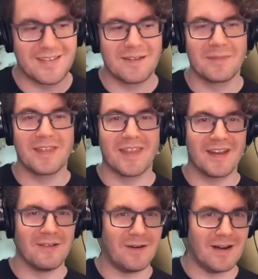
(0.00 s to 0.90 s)
something that
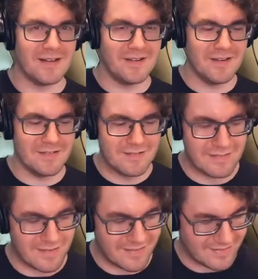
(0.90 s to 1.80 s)
I want to do.
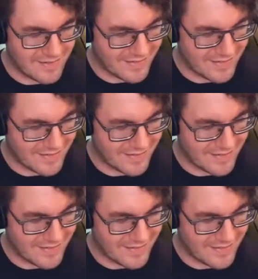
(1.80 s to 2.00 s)
I